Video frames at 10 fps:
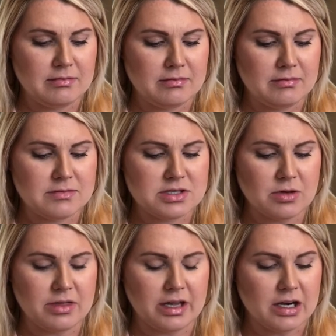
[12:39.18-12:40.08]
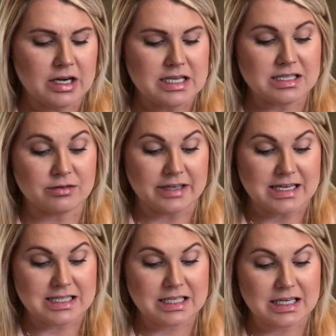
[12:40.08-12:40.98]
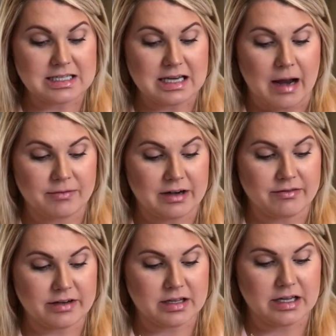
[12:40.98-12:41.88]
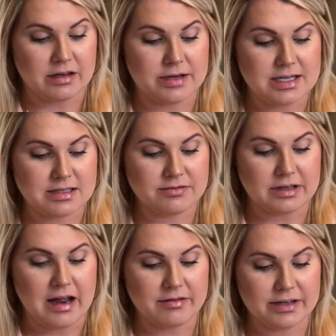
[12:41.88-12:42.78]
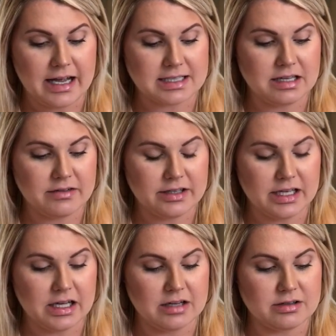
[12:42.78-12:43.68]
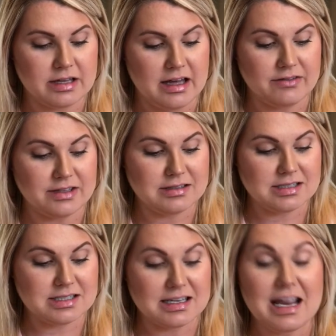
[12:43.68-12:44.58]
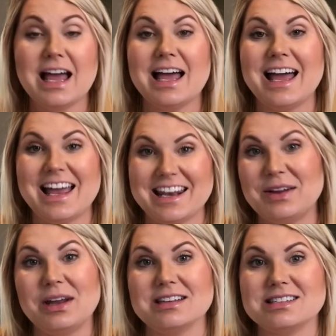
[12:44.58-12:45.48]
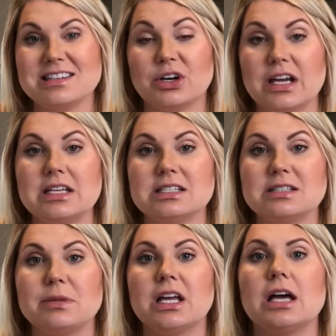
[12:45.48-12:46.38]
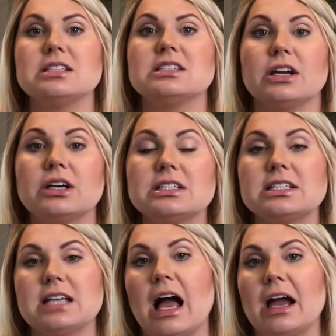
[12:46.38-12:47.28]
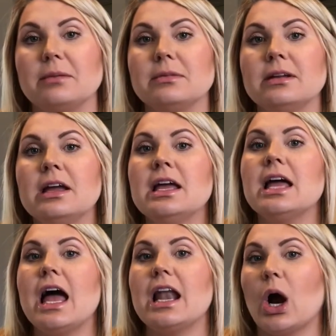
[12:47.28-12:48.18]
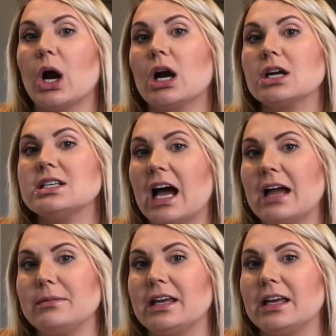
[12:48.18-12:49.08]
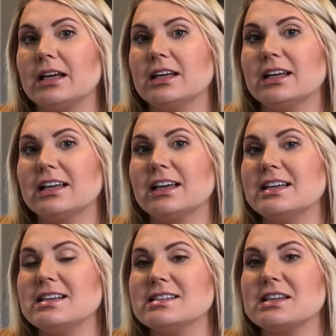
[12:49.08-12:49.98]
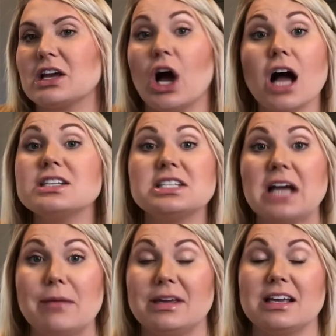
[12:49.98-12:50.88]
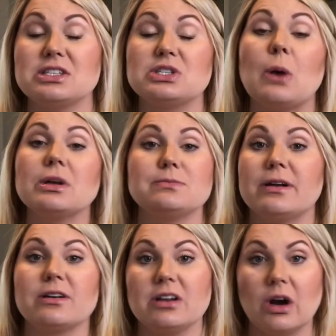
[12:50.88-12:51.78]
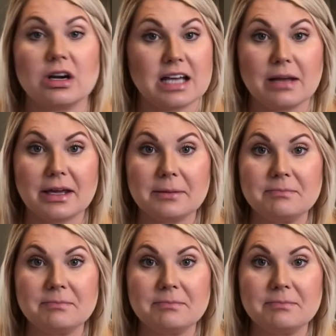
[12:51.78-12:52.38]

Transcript: So there is a reason and a time for everything, a reason for every activity under the heavens. And there is, because there is a time, and God's timing is so much better than our timing.